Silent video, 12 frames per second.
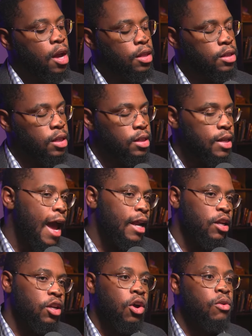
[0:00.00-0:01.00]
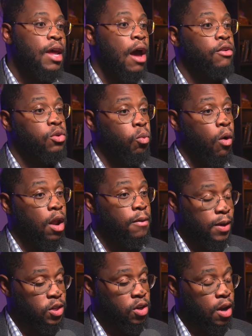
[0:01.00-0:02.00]
the society to go down to
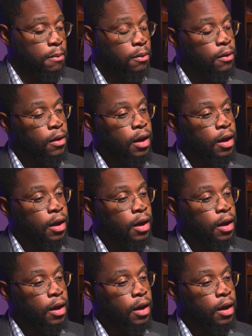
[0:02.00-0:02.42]
1 bishop,